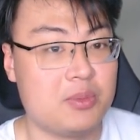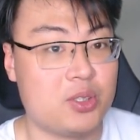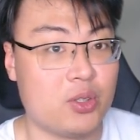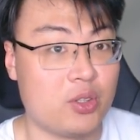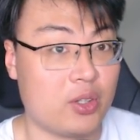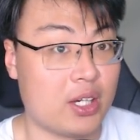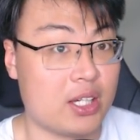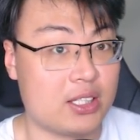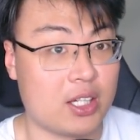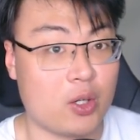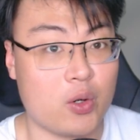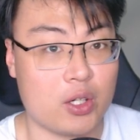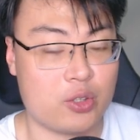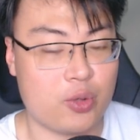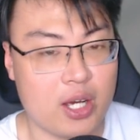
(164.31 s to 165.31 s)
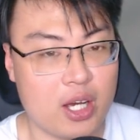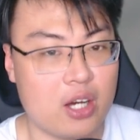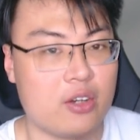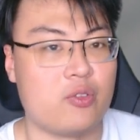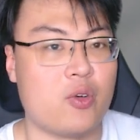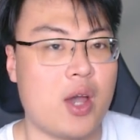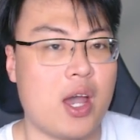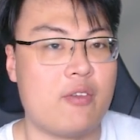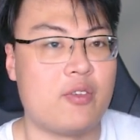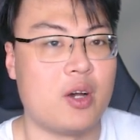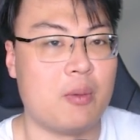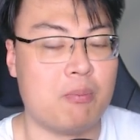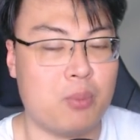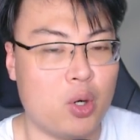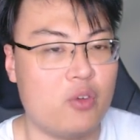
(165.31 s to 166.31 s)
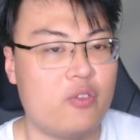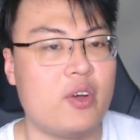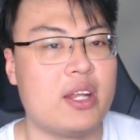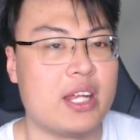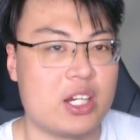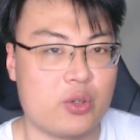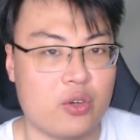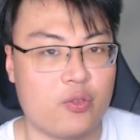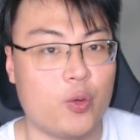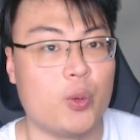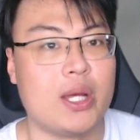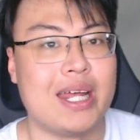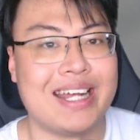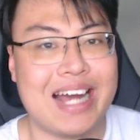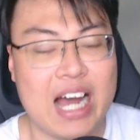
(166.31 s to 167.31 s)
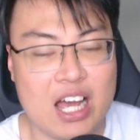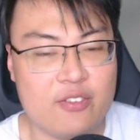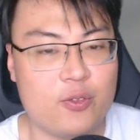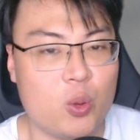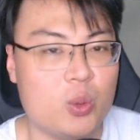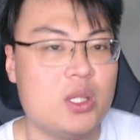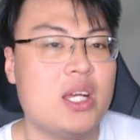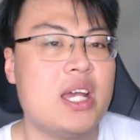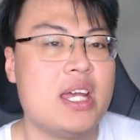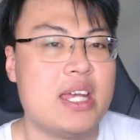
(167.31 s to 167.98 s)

So you guys can go and try out if you have both an Android phone and an iPhone,